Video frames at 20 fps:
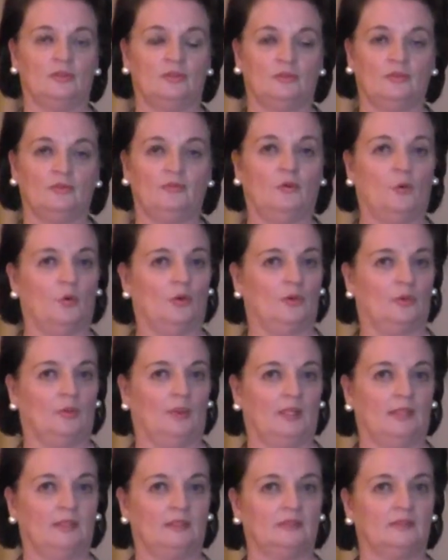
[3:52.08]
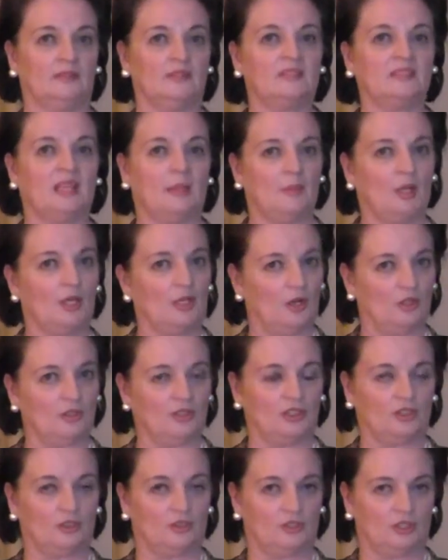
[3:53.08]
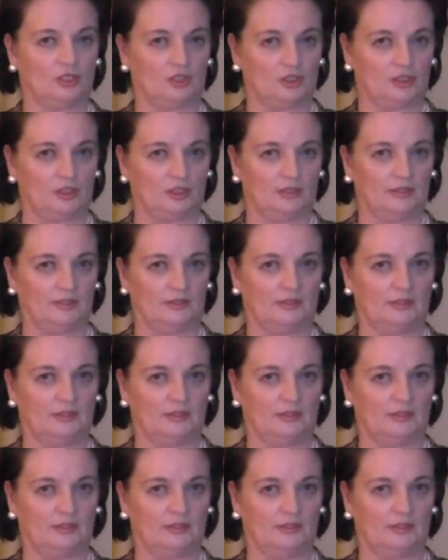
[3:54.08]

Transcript: The fourth one, the semiotic tradition,